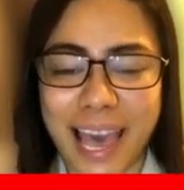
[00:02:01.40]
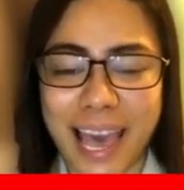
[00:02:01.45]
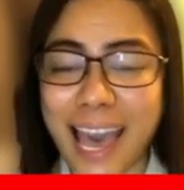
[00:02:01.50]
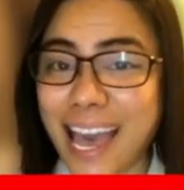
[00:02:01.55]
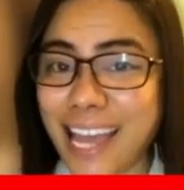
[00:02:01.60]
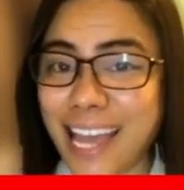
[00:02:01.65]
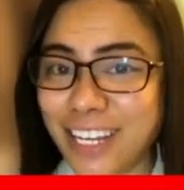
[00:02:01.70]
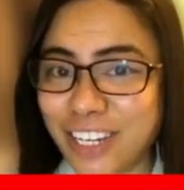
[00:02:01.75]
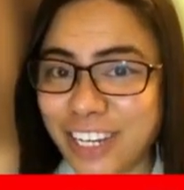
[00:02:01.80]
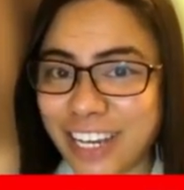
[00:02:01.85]

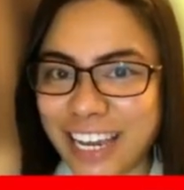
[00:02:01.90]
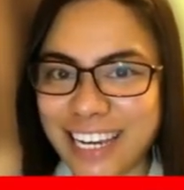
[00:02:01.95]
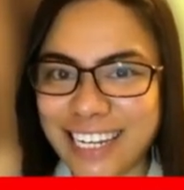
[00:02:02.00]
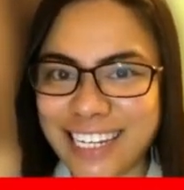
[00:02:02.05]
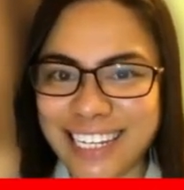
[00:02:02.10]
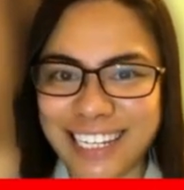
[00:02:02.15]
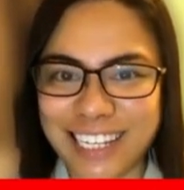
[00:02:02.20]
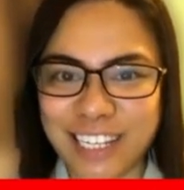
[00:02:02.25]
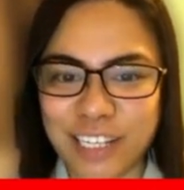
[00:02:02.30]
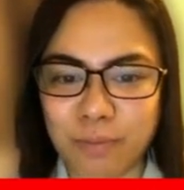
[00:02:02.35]

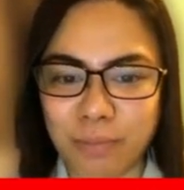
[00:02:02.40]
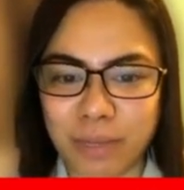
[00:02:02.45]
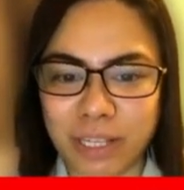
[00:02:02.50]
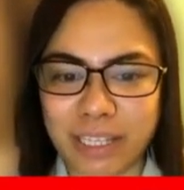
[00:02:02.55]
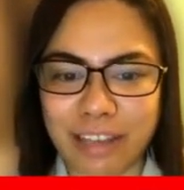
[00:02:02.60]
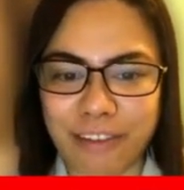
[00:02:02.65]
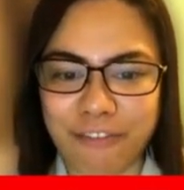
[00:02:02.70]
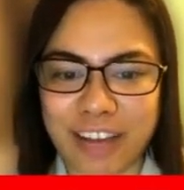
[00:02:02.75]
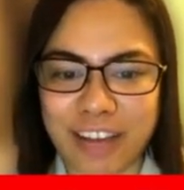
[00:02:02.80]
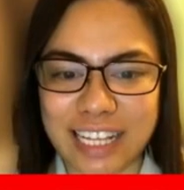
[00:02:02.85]
Education is
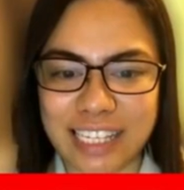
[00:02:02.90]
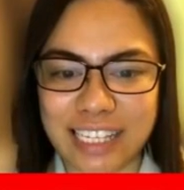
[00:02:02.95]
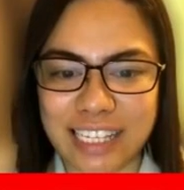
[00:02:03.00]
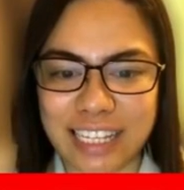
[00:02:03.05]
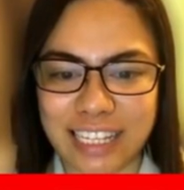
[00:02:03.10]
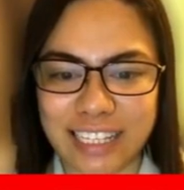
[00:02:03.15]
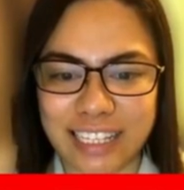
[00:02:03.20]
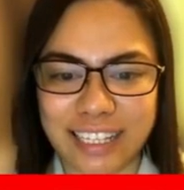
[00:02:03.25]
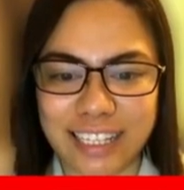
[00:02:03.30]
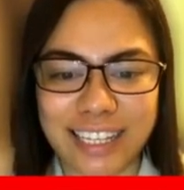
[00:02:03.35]

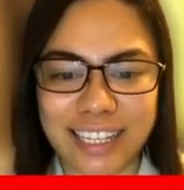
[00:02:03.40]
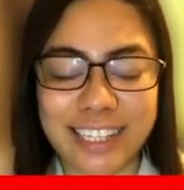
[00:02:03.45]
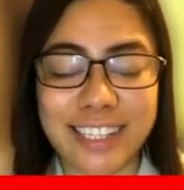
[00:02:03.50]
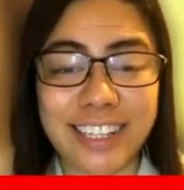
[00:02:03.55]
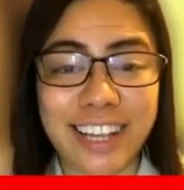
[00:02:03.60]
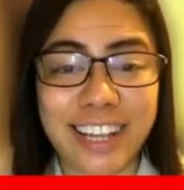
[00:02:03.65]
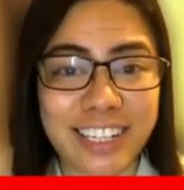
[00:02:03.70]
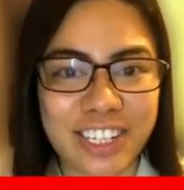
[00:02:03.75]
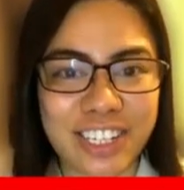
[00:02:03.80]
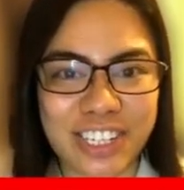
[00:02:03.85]
multifaceted. It's
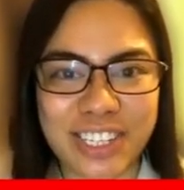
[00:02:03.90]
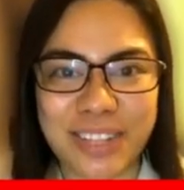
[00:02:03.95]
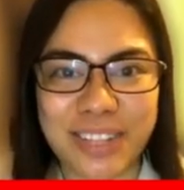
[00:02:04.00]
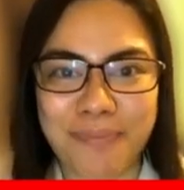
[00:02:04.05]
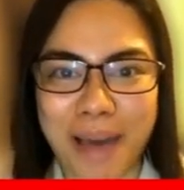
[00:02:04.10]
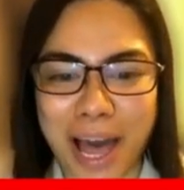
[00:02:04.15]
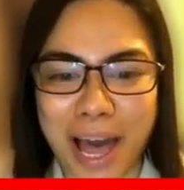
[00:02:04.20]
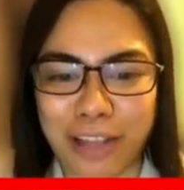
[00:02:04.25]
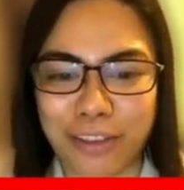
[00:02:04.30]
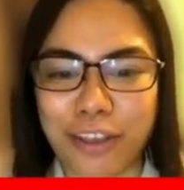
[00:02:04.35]
not just
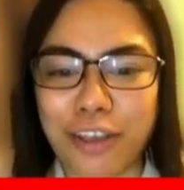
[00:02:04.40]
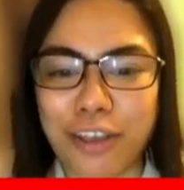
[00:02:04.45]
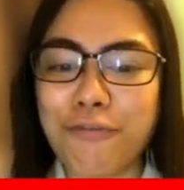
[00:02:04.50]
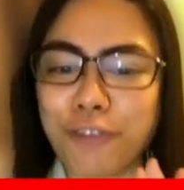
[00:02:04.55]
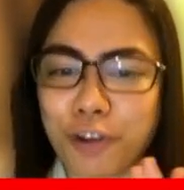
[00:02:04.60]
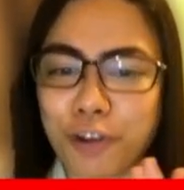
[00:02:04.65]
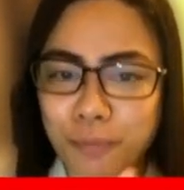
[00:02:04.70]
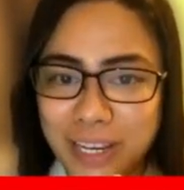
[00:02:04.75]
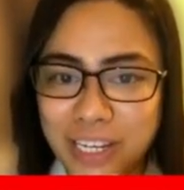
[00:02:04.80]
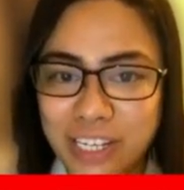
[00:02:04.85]
about
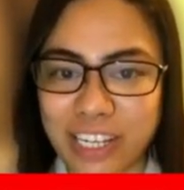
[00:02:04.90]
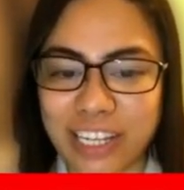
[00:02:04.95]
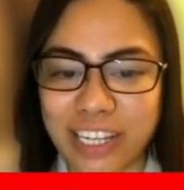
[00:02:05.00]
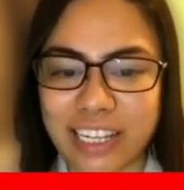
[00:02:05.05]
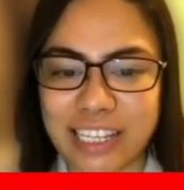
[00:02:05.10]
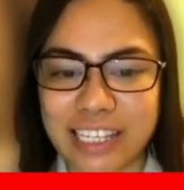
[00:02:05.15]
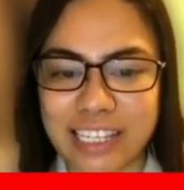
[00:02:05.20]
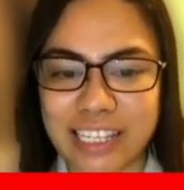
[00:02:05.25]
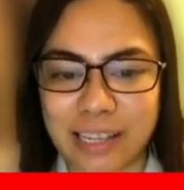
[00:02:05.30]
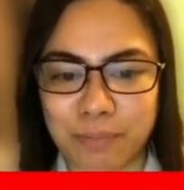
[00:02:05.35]
information
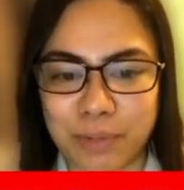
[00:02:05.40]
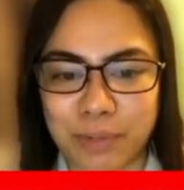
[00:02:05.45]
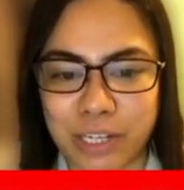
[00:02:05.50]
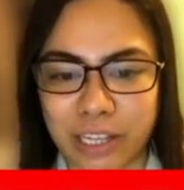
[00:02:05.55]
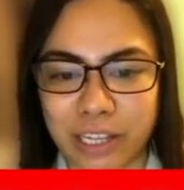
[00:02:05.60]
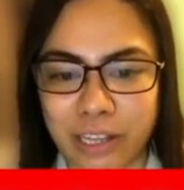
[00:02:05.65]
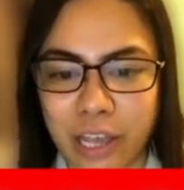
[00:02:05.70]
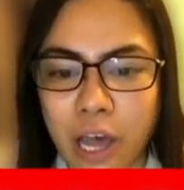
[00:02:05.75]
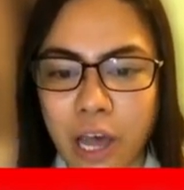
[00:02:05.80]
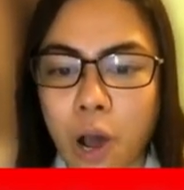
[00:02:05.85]

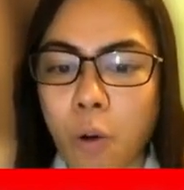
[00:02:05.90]
consumption.